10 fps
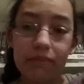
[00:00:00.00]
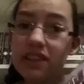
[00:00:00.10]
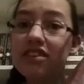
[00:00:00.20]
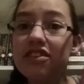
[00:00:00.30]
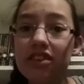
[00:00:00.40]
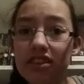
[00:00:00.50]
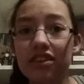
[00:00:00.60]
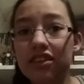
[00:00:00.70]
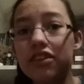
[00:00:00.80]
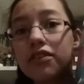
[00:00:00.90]
This is
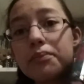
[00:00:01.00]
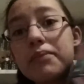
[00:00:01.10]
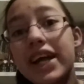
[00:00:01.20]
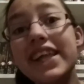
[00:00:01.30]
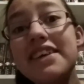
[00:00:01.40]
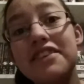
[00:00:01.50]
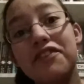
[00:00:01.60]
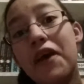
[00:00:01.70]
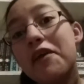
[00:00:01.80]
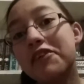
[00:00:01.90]
my
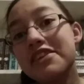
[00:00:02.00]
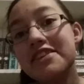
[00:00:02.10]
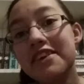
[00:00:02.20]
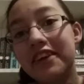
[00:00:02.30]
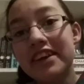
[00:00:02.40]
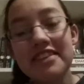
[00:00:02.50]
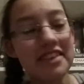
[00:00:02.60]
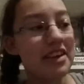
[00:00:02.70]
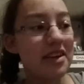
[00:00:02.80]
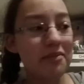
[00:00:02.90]
least favorite series
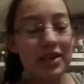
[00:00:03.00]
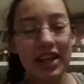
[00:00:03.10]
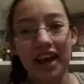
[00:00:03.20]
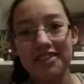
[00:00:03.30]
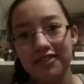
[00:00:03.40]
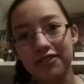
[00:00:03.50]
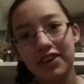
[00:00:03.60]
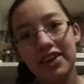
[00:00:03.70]
because of